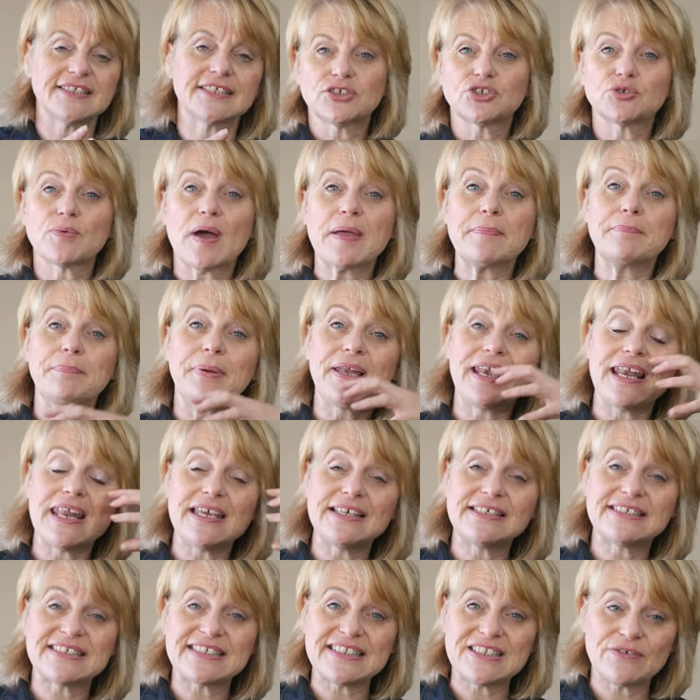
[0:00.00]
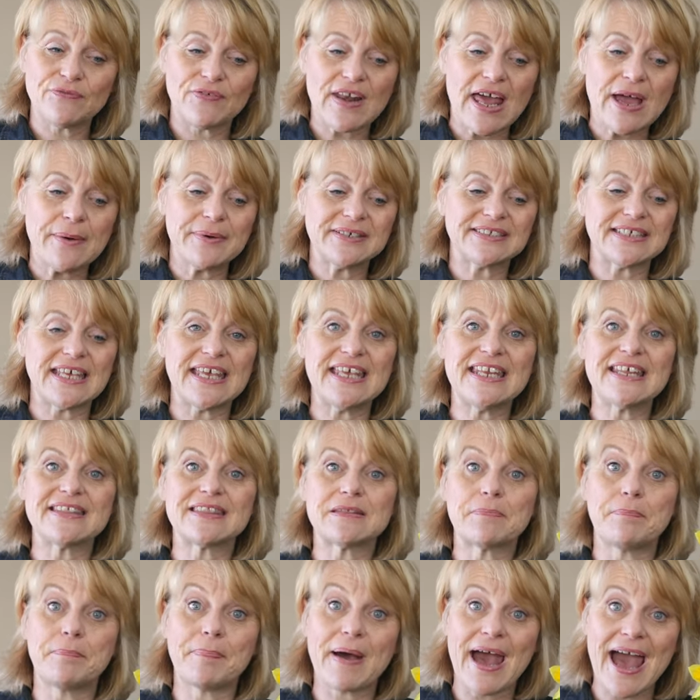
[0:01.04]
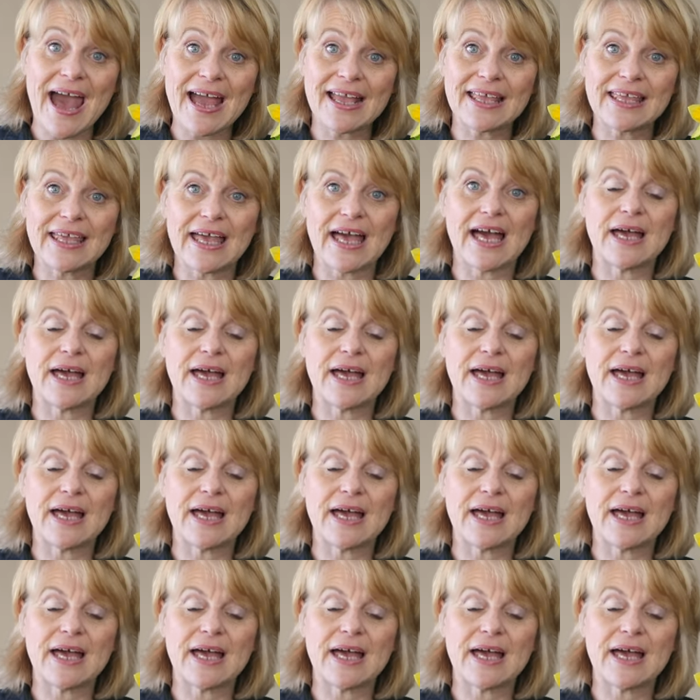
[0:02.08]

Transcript: So I'm placing the flowers in at the back.